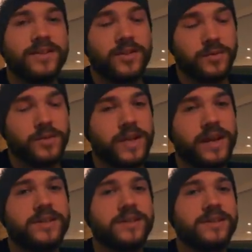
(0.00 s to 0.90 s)
soon
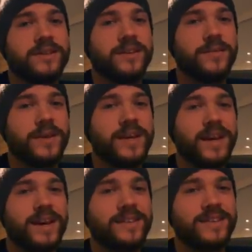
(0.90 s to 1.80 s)
changes when you
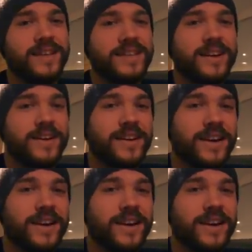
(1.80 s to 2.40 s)
get into these kind of